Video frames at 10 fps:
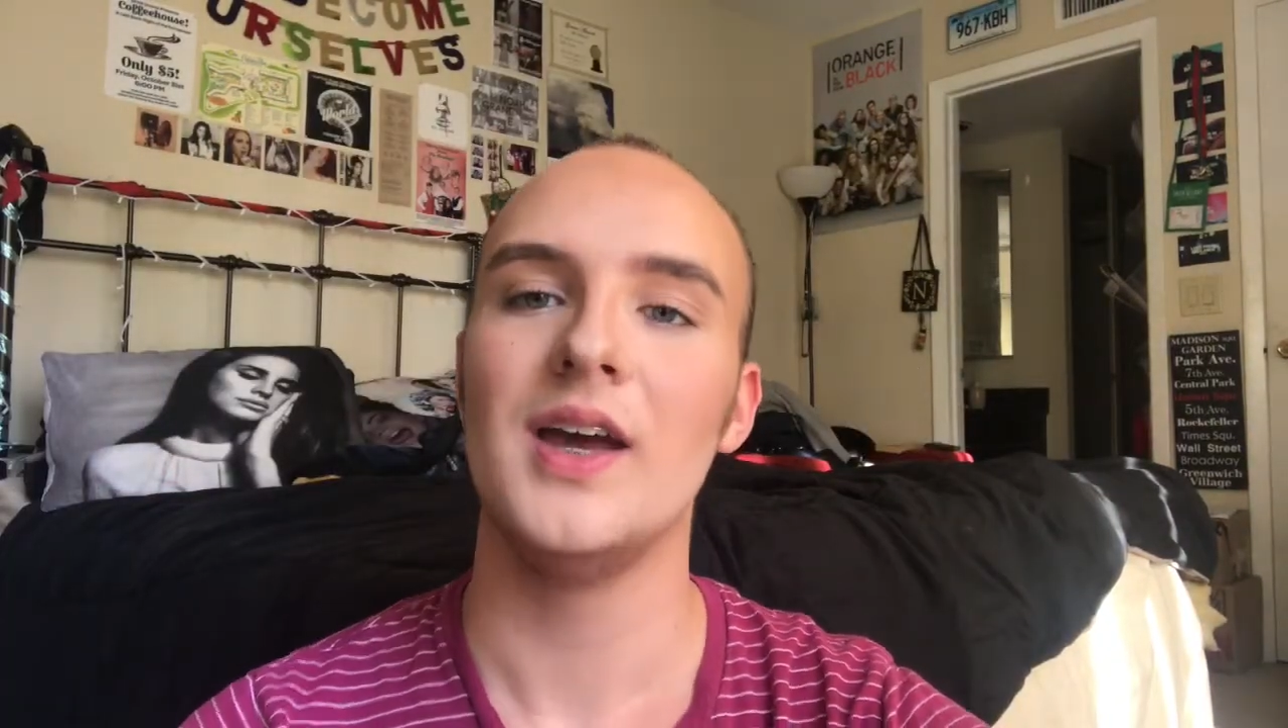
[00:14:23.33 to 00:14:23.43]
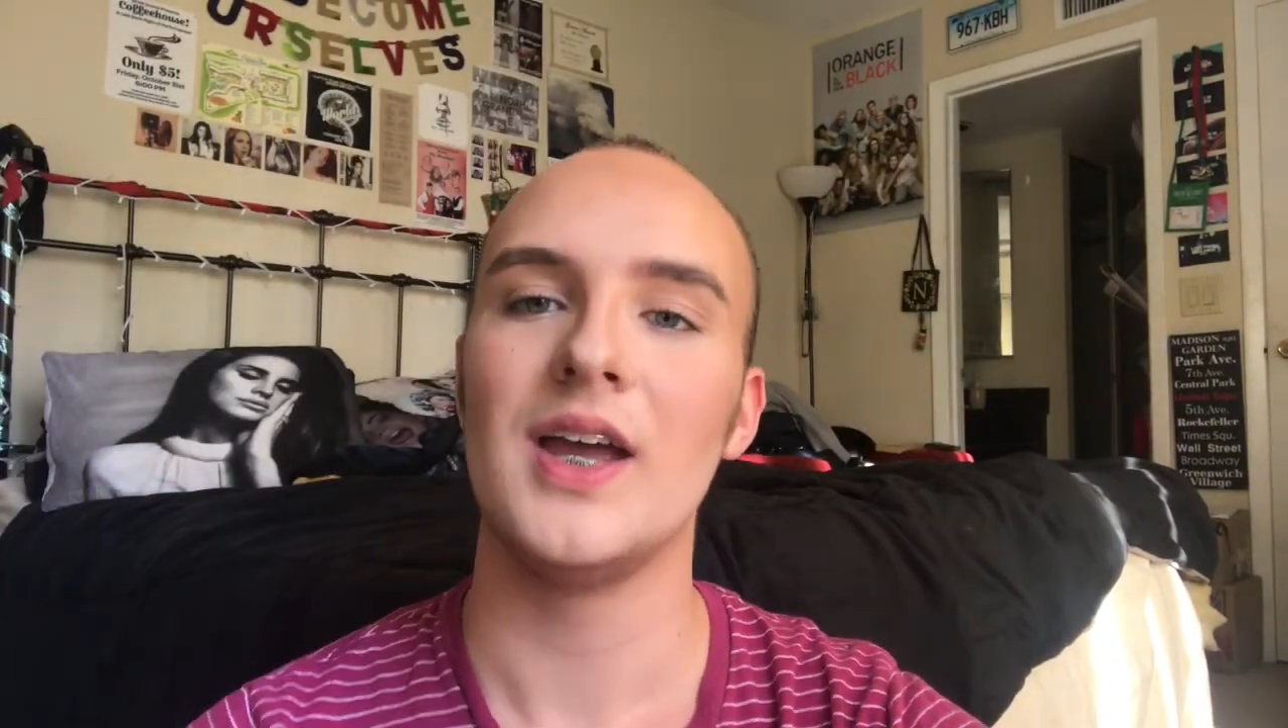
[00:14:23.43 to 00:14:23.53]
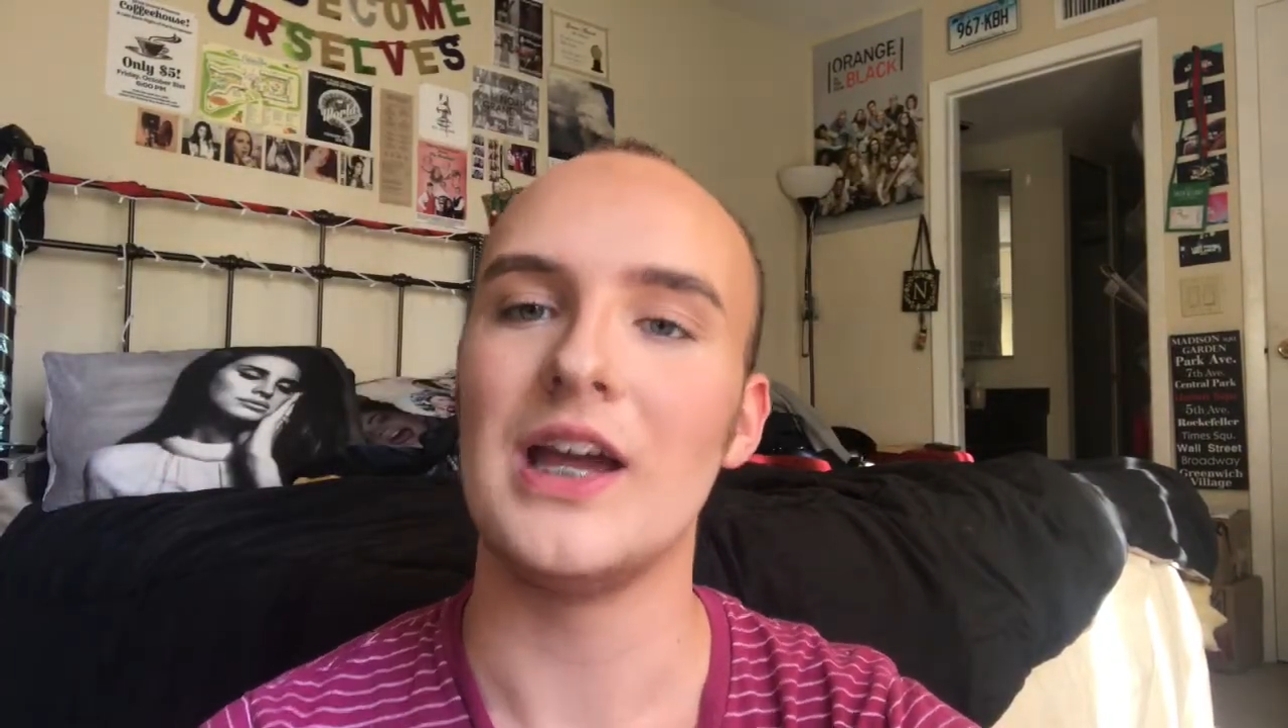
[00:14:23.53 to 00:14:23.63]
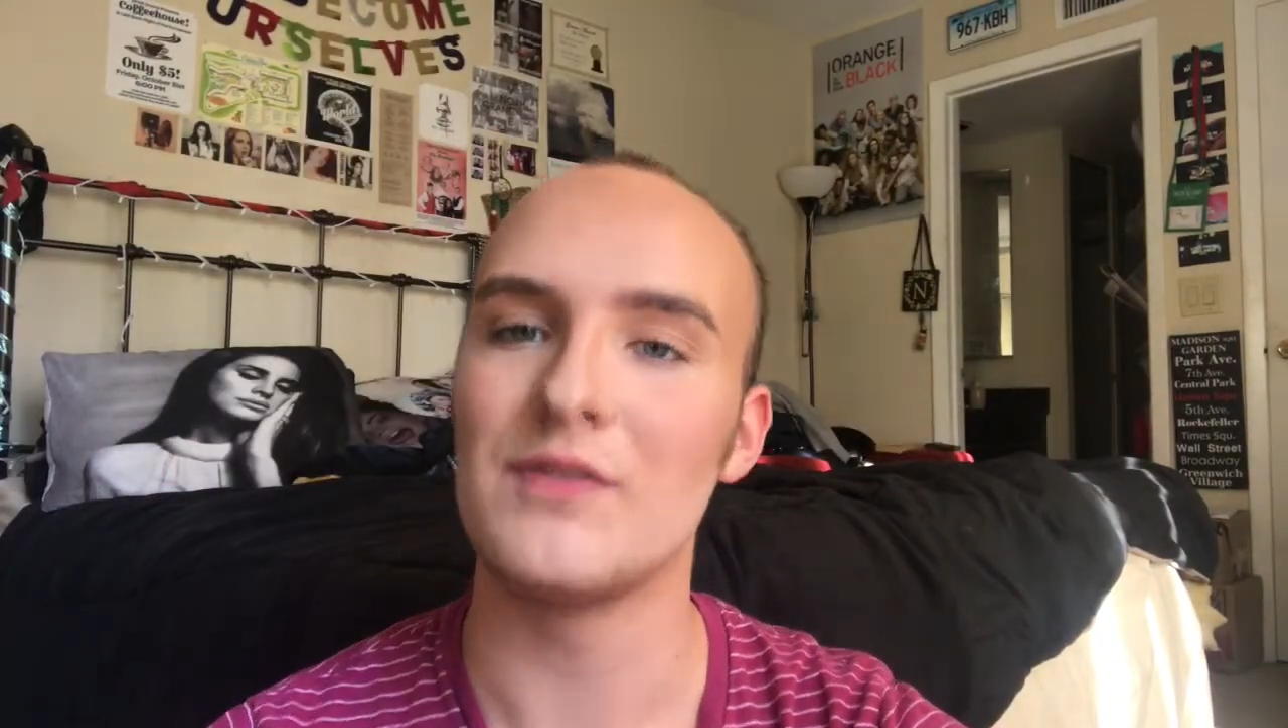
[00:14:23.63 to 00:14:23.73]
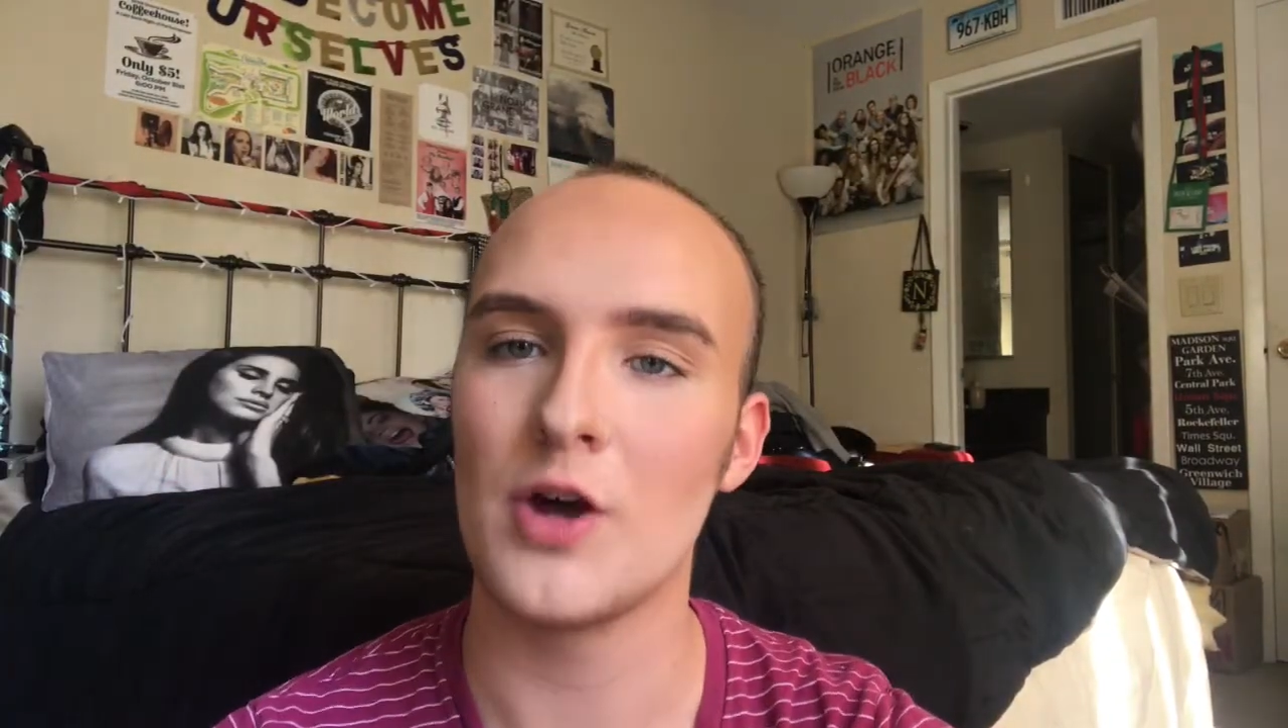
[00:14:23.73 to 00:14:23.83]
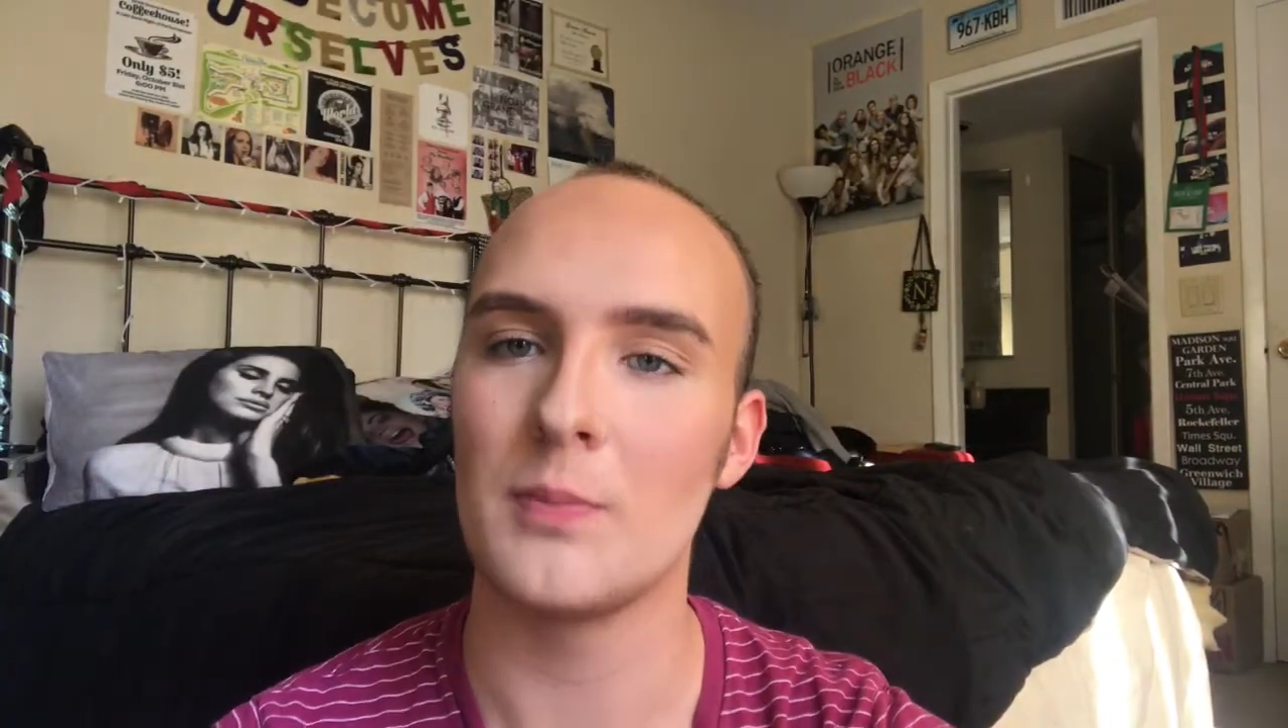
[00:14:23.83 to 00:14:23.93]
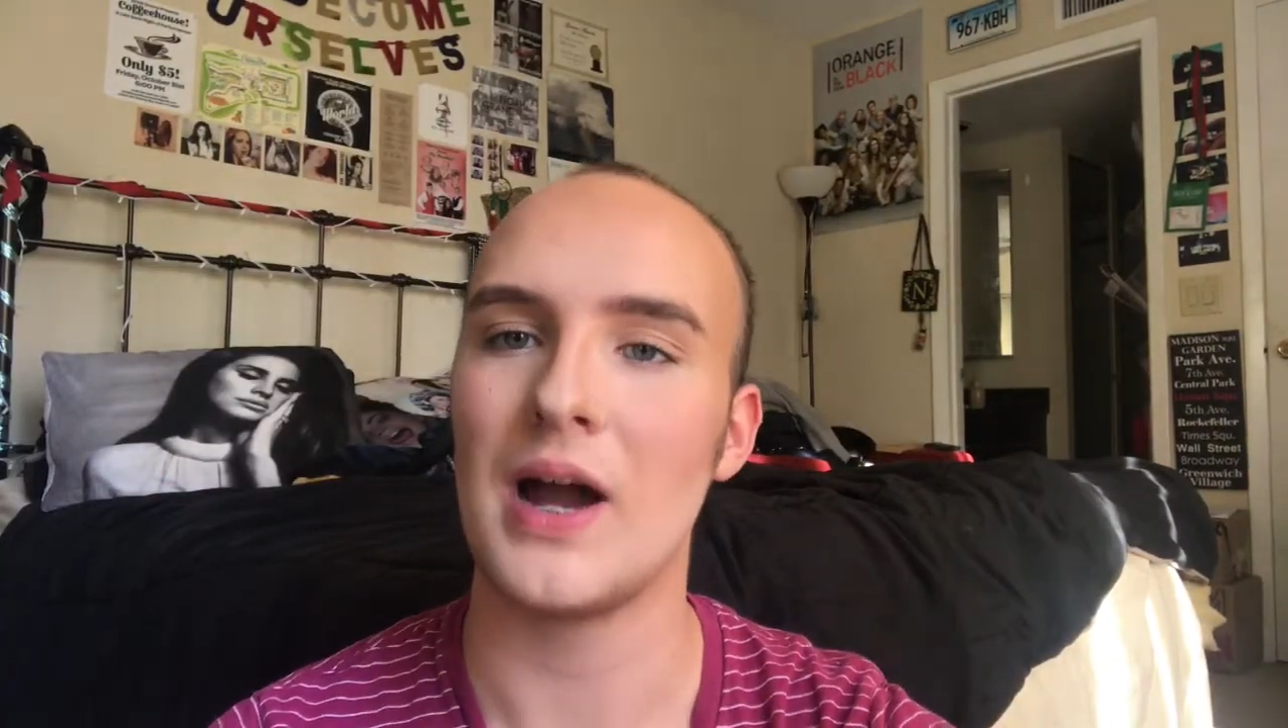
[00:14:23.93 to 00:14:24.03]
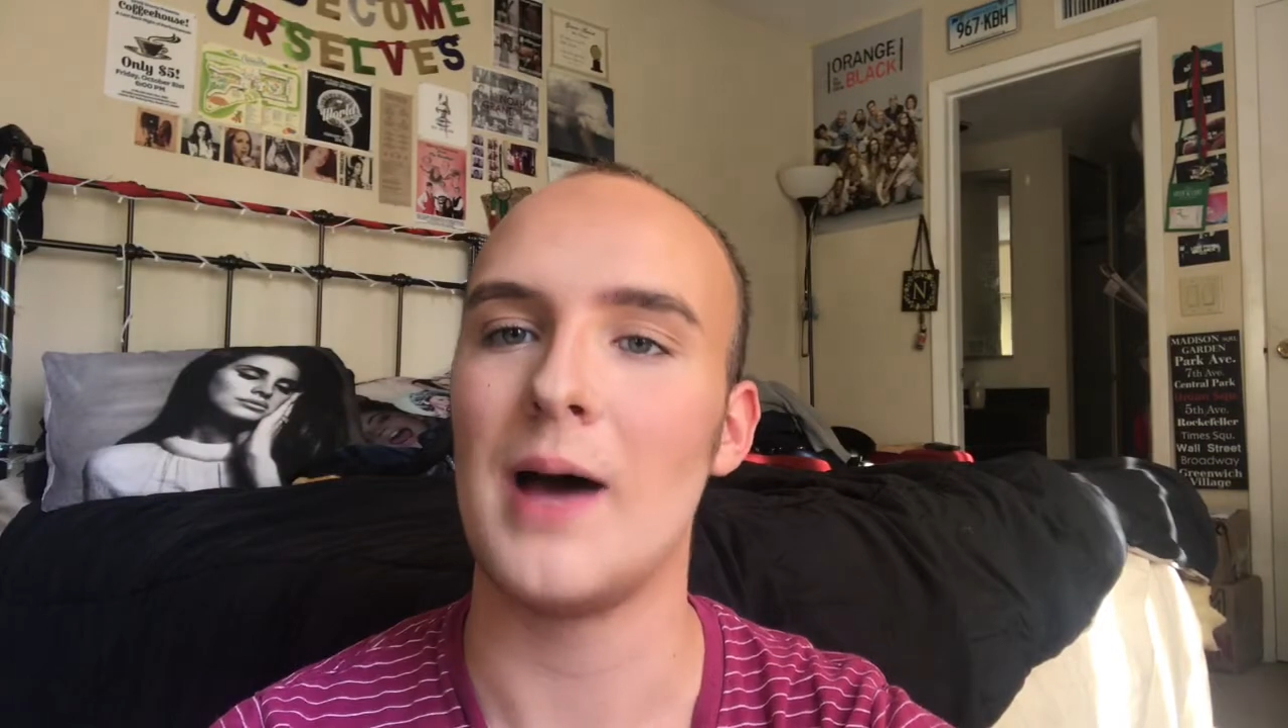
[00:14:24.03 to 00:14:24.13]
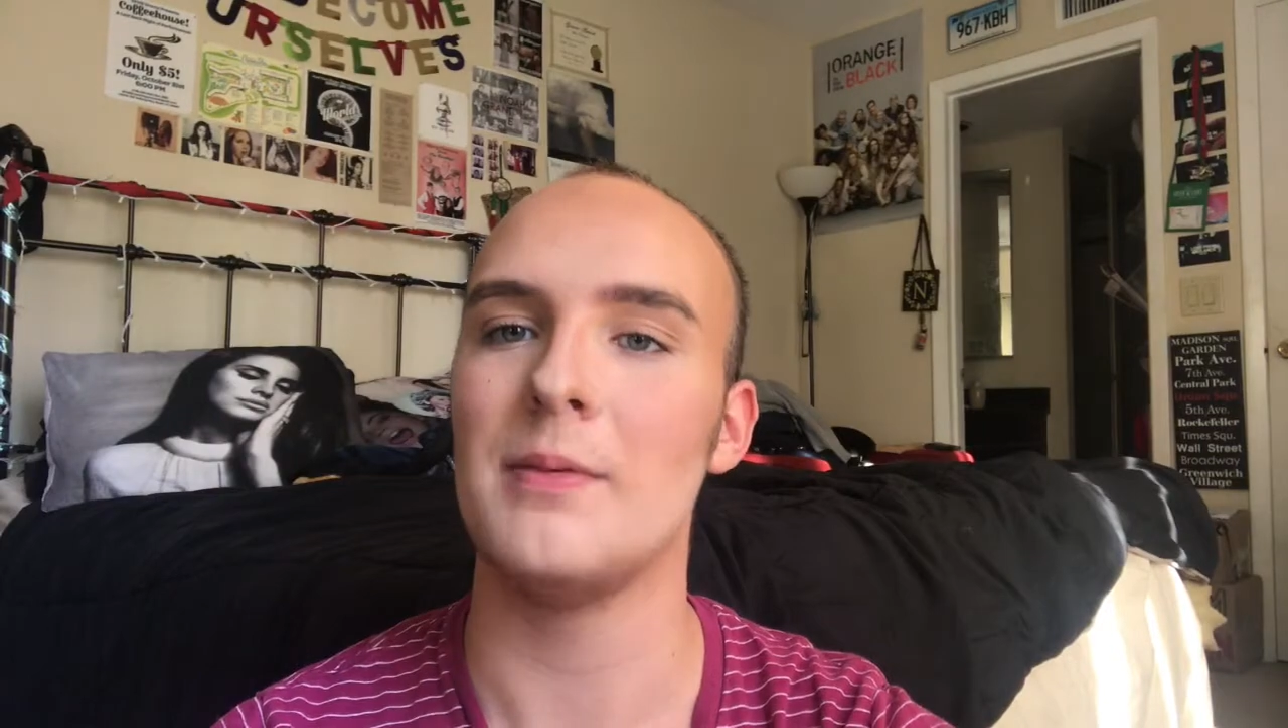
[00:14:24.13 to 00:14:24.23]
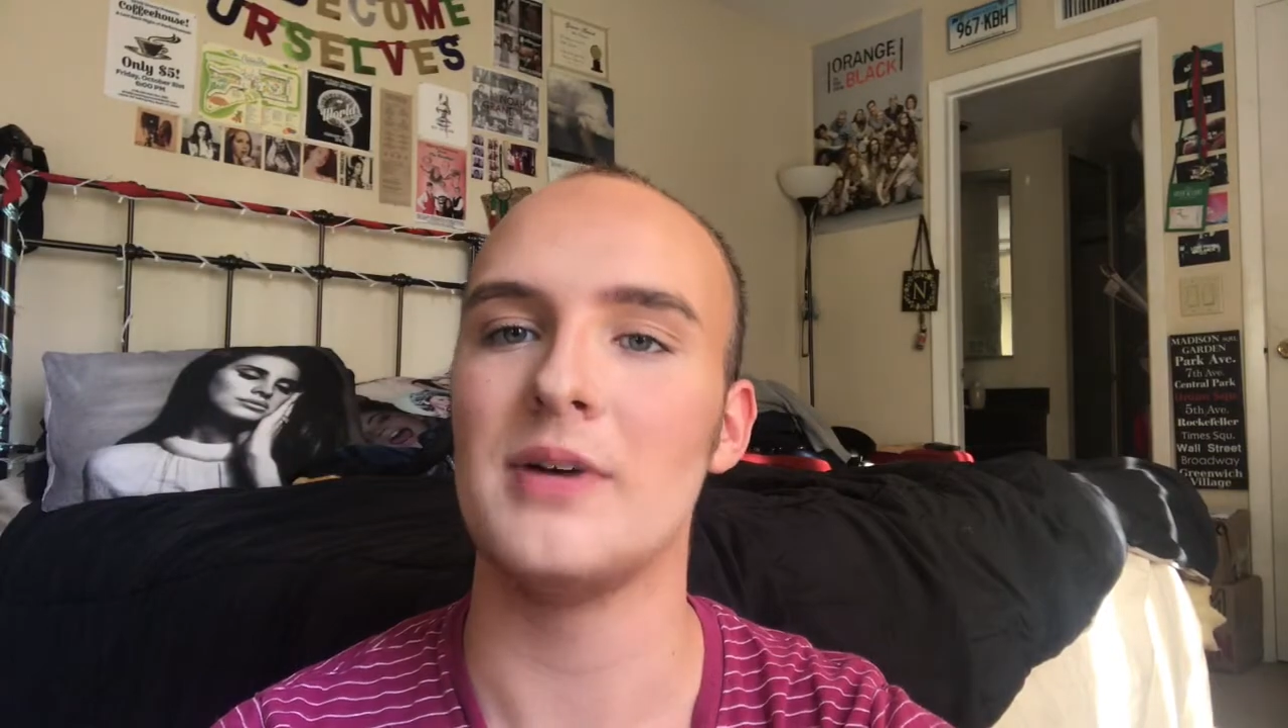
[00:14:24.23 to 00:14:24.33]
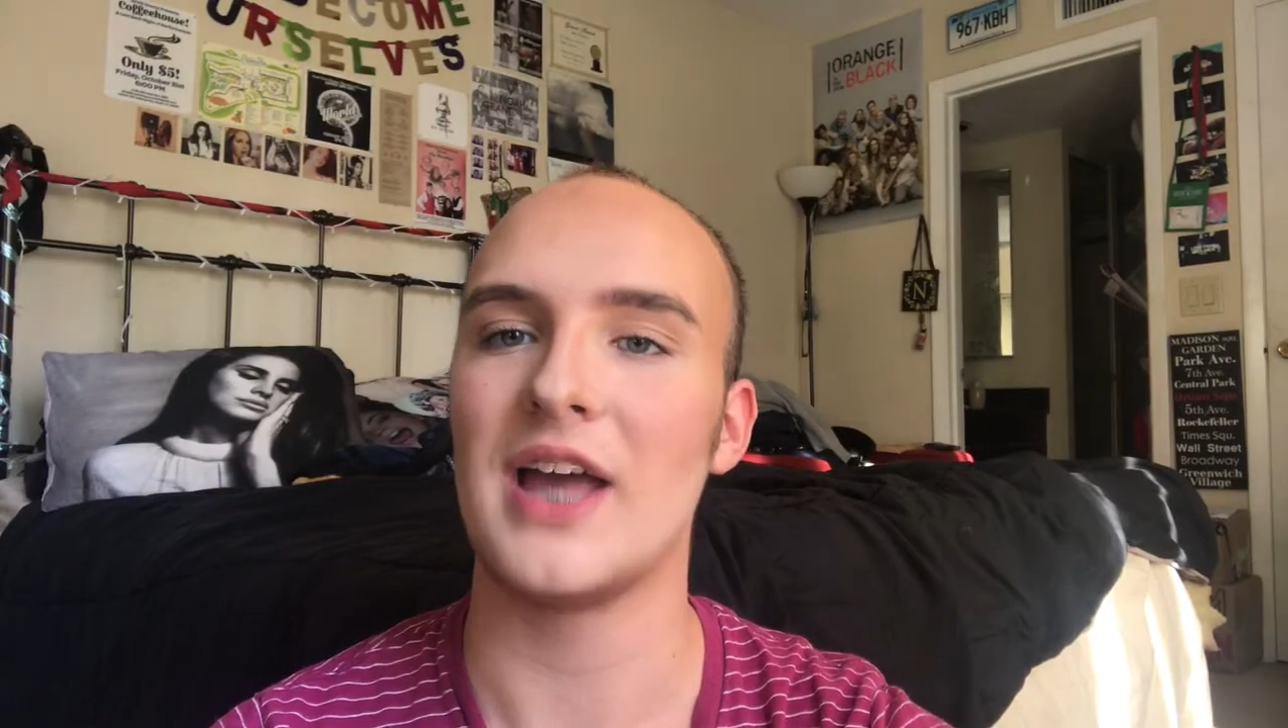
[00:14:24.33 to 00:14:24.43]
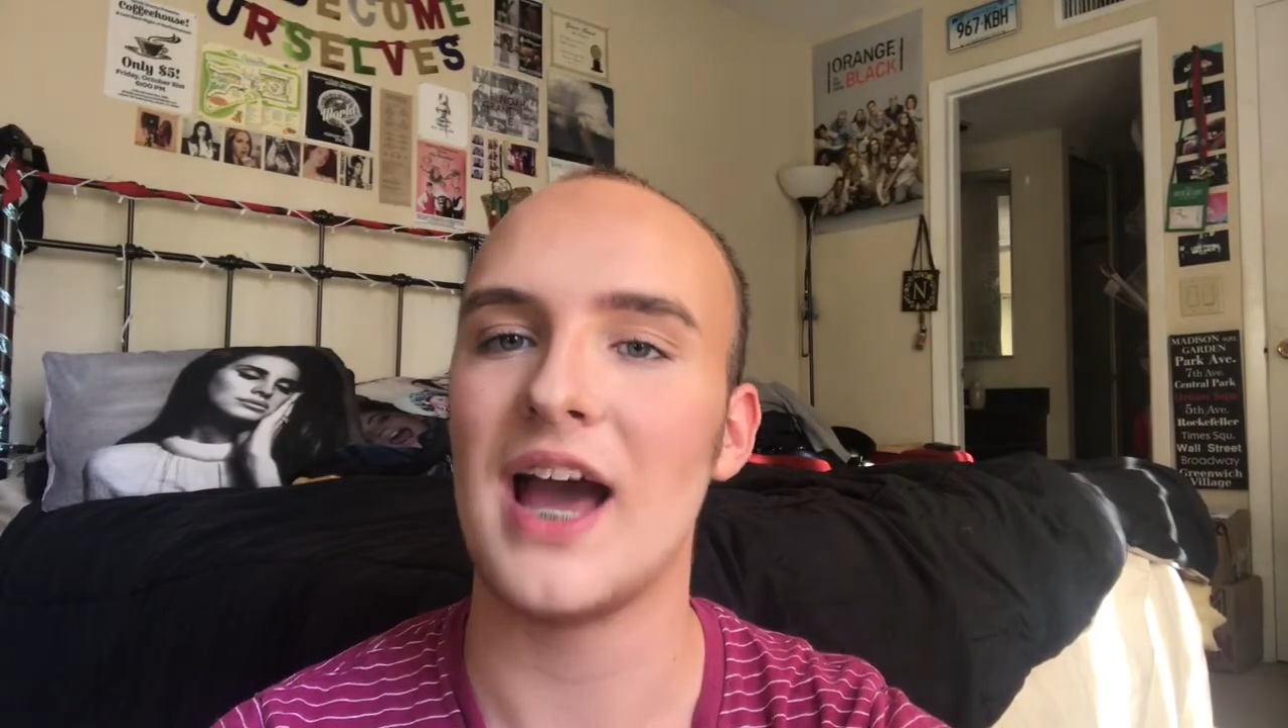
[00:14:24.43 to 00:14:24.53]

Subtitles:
even though it probably